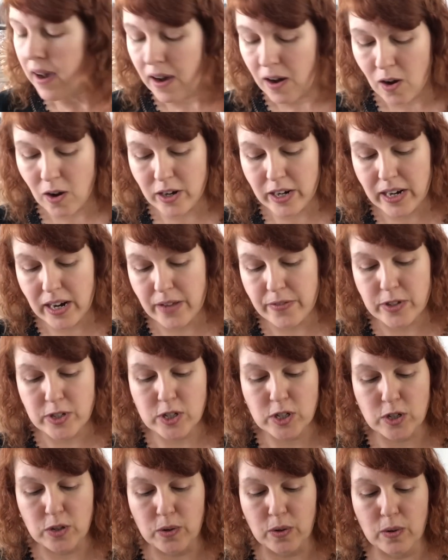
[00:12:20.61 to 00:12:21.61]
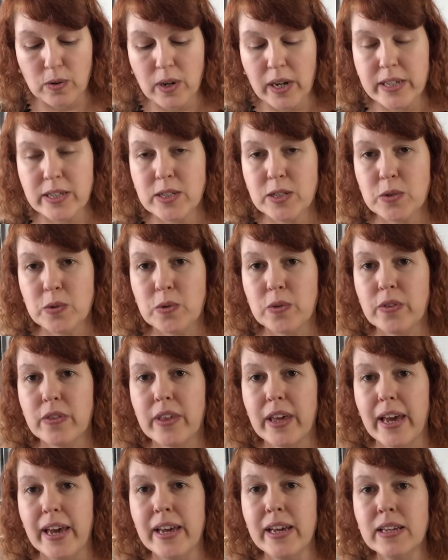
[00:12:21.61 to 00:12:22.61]
On another stall I saw
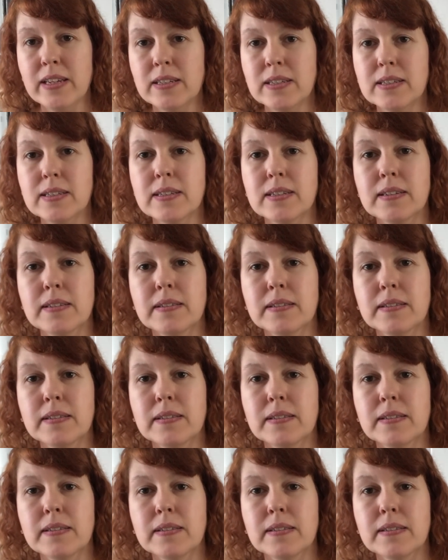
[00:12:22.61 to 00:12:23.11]
this,